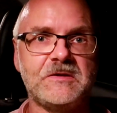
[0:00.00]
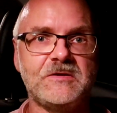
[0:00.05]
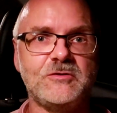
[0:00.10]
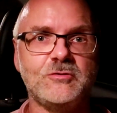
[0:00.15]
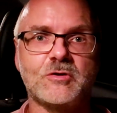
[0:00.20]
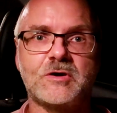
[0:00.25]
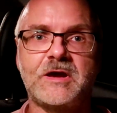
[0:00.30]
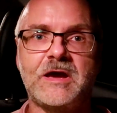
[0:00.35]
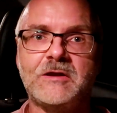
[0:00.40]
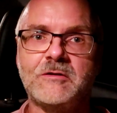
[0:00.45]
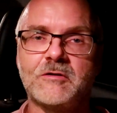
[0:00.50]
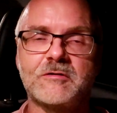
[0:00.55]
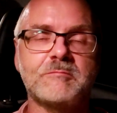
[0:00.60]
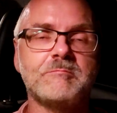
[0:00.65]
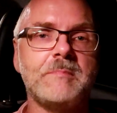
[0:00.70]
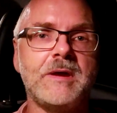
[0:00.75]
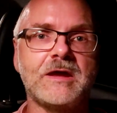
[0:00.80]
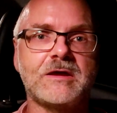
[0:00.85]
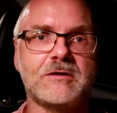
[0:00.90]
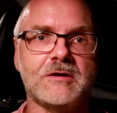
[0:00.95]
you cannot
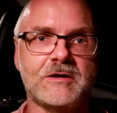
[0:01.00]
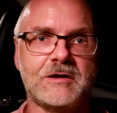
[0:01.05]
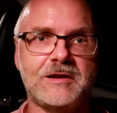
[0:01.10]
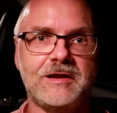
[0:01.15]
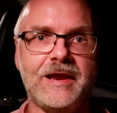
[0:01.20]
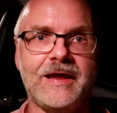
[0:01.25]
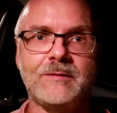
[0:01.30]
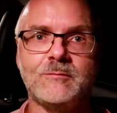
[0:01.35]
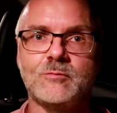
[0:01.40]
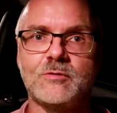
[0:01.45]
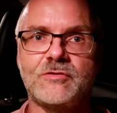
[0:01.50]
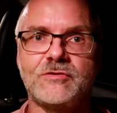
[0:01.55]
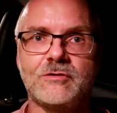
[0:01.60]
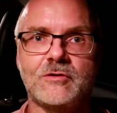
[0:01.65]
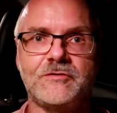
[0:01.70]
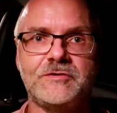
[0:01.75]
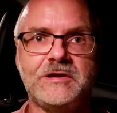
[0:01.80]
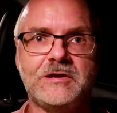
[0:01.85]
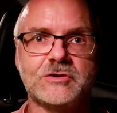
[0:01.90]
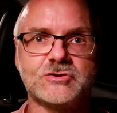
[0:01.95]
make a claim with your
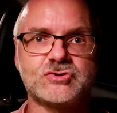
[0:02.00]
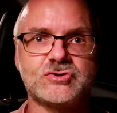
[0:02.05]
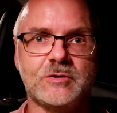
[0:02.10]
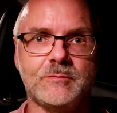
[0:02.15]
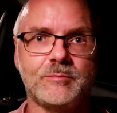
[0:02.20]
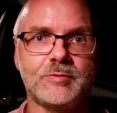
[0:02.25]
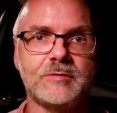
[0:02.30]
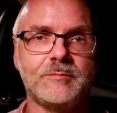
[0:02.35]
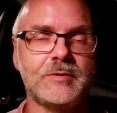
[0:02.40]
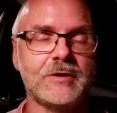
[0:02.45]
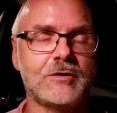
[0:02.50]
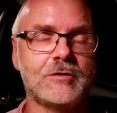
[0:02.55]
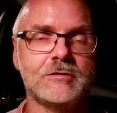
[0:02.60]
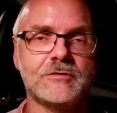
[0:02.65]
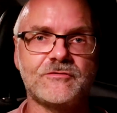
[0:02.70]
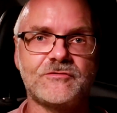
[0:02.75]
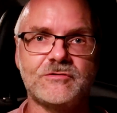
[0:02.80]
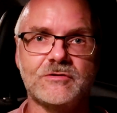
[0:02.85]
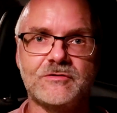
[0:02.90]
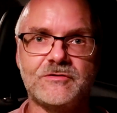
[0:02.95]
dealership,
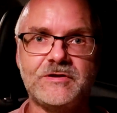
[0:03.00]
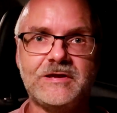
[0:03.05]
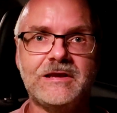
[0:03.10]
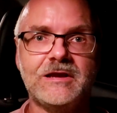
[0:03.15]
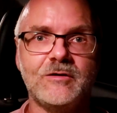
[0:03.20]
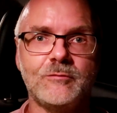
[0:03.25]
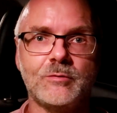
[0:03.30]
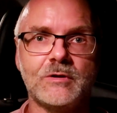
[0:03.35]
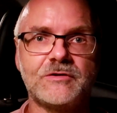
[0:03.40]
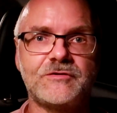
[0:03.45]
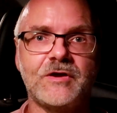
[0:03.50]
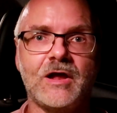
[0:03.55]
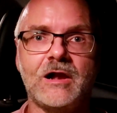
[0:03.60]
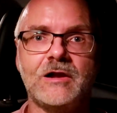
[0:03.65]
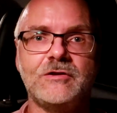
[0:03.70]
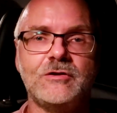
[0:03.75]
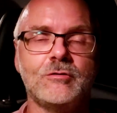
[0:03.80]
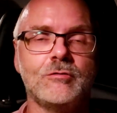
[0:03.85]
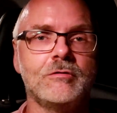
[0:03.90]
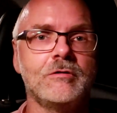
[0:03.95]
because your dealer will
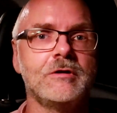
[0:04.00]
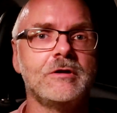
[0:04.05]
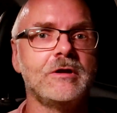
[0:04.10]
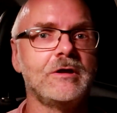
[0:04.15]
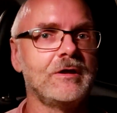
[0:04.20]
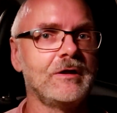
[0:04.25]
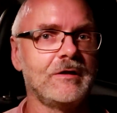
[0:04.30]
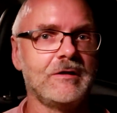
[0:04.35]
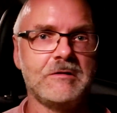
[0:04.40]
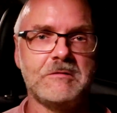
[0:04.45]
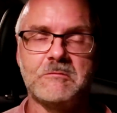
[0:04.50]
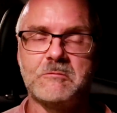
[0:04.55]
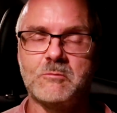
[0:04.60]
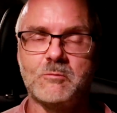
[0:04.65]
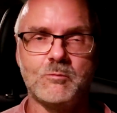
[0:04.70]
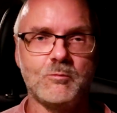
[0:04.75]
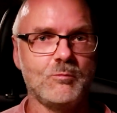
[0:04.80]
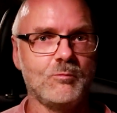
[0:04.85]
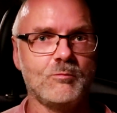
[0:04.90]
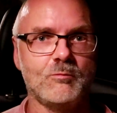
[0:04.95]
tell you,
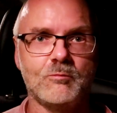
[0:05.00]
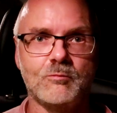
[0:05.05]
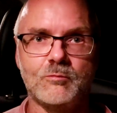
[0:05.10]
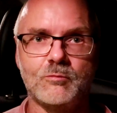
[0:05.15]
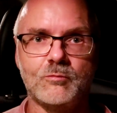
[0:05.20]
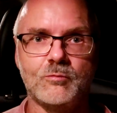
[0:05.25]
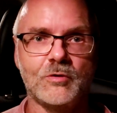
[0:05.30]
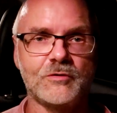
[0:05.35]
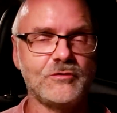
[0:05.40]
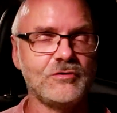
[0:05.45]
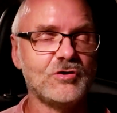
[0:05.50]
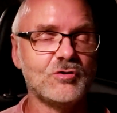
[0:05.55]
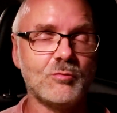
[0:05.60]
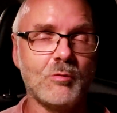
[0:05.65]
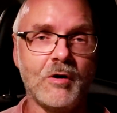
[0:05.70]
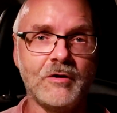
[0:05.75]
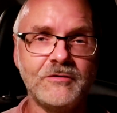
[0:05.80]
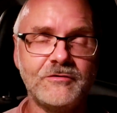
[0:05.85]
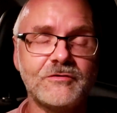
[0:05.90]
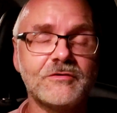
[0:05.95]
what do you
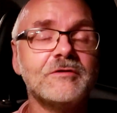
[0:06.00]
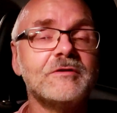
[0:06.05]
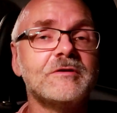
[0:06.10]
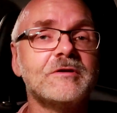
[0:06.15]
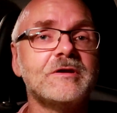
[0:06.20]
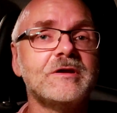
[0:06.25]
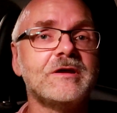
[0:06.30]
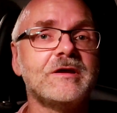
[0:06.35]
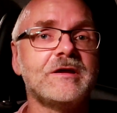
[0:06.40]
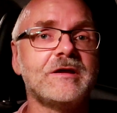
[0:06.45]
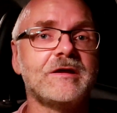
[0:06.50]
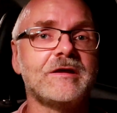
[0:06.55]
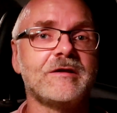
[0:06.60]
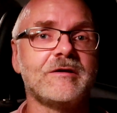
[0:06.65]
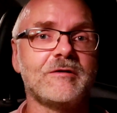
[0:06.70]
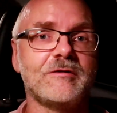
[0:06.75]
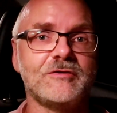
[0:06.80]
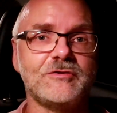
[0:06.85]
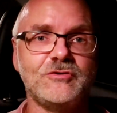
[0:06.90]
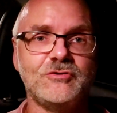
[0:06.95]
want?
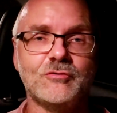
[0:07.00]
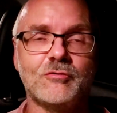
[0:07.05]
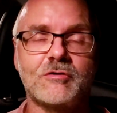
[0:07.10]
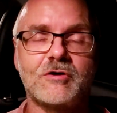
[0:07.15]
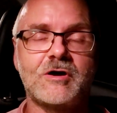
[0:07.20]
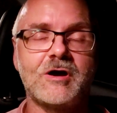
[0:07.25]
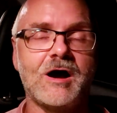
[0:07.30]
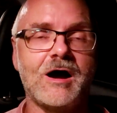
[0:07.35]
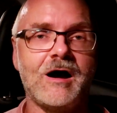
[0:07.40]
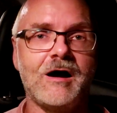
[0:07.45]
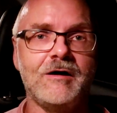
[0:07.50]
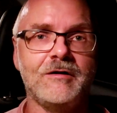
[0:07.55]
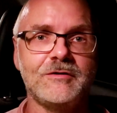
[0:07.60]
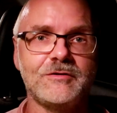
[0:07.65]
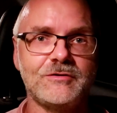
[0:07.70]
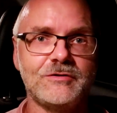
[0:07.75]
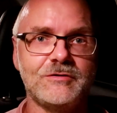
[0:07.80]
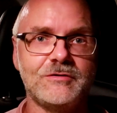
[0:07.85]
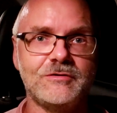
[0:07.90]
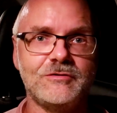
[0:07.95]
Your car,
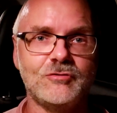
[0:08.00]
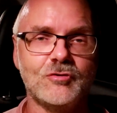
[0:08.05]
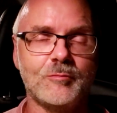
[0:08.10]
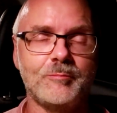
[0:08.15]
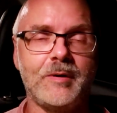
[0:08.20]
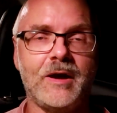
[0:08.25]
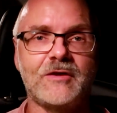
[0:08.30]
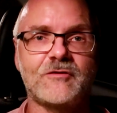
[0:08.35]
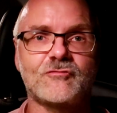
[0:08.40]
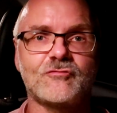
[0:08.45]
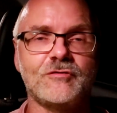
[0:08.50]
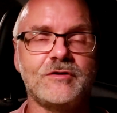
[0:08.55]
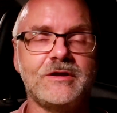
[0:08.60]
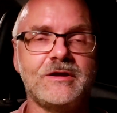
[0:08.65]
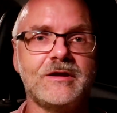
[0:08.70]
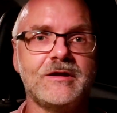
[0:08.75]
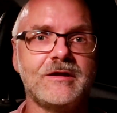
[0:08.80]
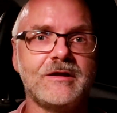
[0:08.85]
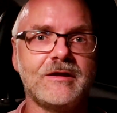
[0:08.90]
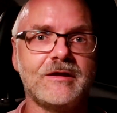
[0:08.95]
your
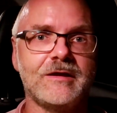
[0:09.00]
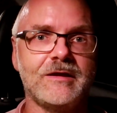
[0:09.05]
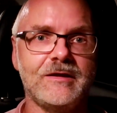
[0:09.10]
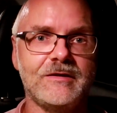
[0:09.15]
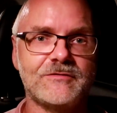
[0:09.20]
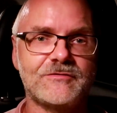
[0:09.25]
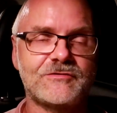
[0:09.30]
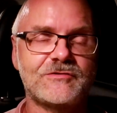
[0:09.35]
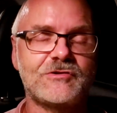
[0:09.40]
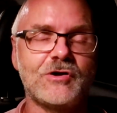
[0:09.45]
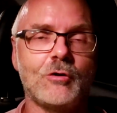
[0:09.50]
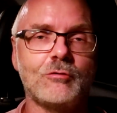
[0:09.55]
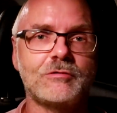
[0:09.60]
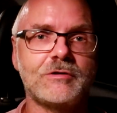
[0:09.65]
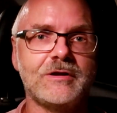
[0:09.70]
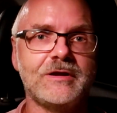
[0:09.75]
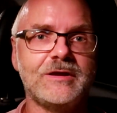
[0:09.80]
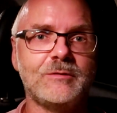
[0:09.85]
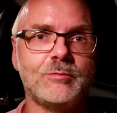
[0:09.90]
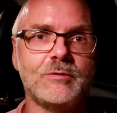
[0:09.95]
battery is
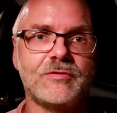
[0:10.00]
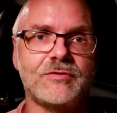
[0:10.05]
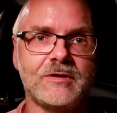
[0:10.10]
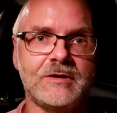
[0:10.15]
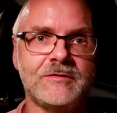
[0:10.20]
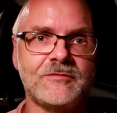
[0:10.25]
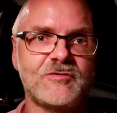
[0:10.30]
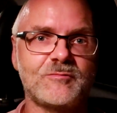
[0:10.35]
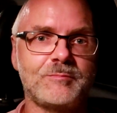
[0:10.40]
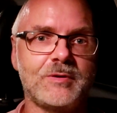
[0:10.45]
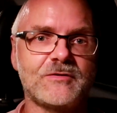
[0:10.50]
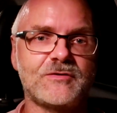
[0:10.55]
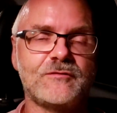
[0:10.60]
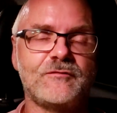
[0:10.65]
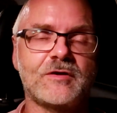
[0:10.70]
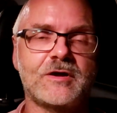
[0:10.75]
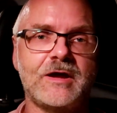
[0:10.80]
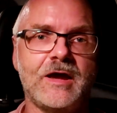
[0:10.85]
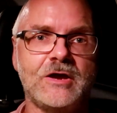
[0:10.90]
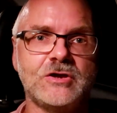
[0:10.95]
totally within
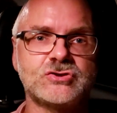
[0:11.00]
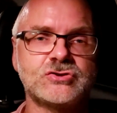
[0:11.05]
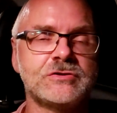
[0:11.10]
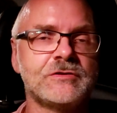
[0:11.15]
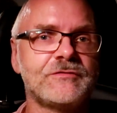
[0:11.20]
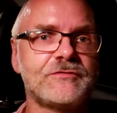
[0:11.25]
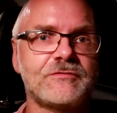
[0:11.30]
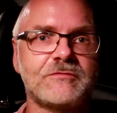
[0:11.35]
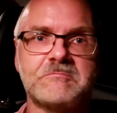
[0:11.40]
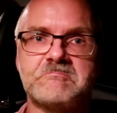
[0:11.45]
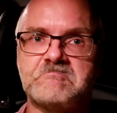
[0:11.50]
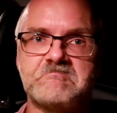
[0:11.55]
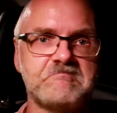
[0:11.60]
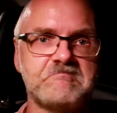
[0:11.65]
specifications.